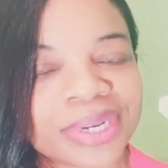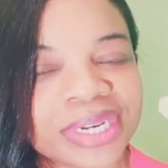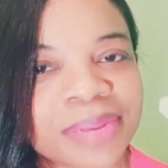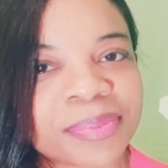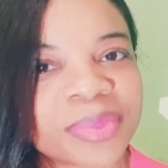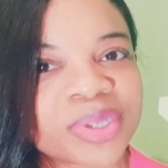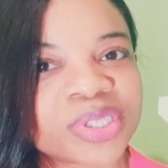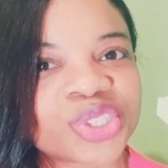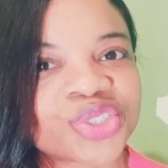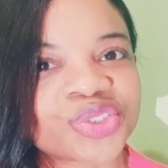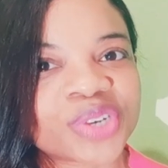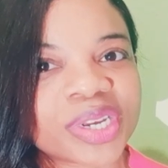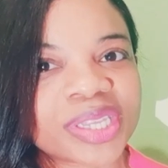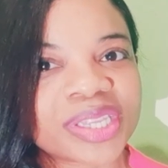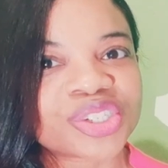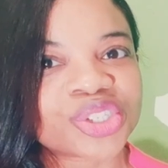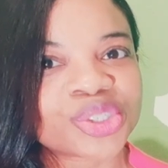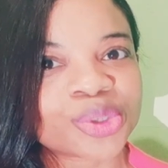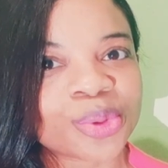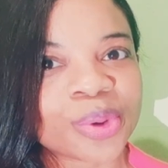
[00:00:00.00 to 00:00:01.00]
I'm going to demonstrate
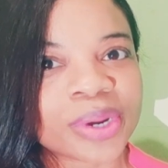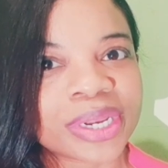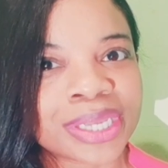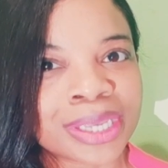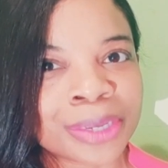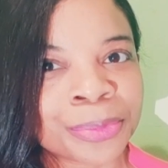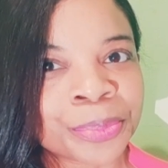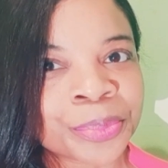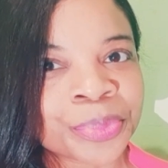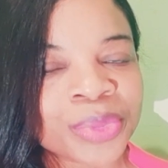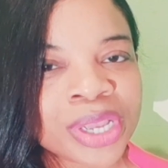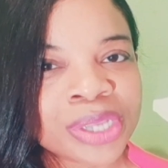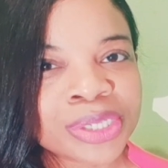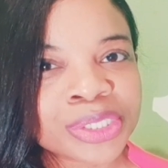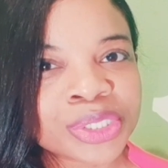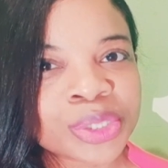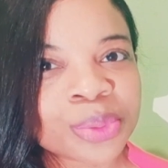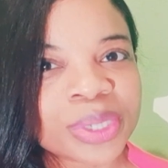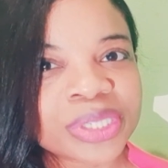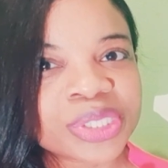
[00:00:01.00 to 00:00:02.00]
this shortly.
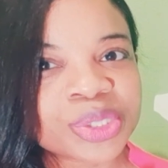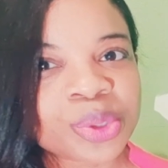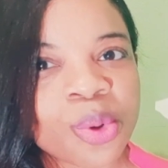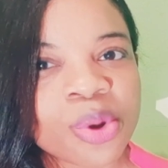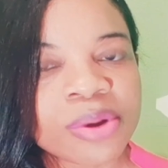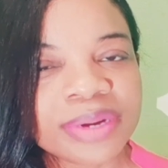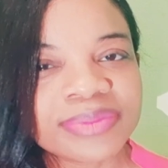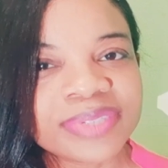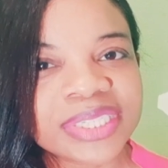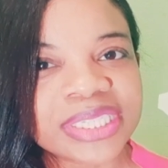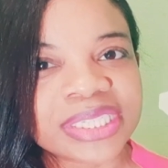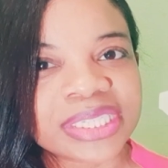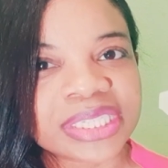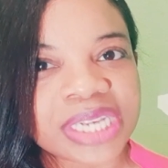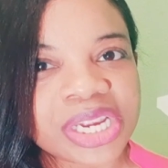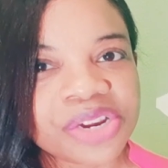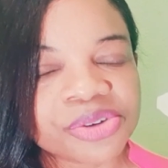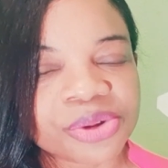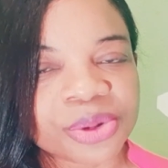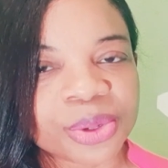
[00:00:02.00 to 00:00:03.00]
So a score of
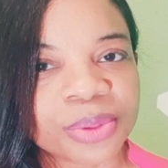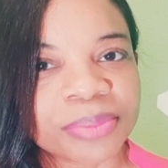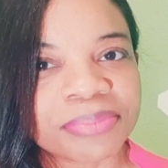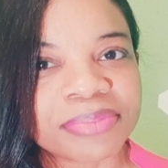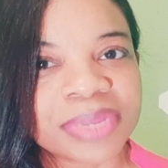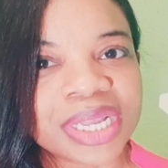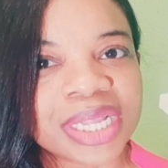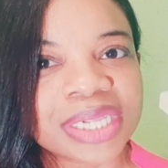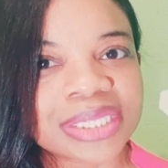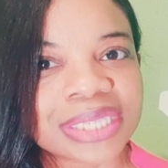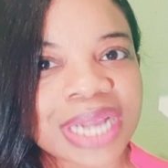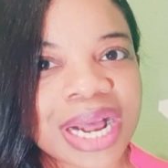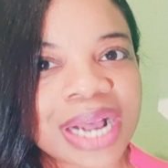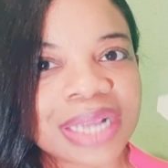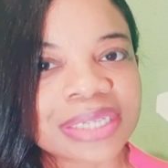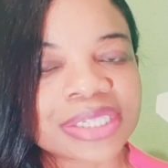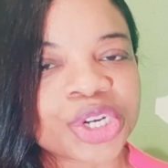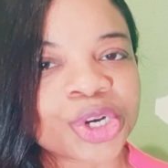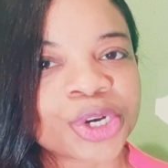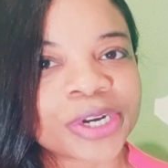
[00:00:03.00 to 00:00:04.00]
0 means
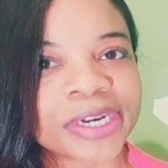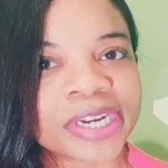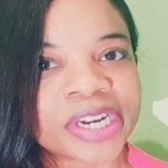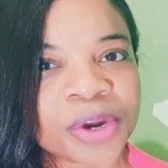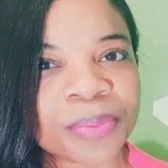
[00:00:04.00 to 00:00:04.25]
that your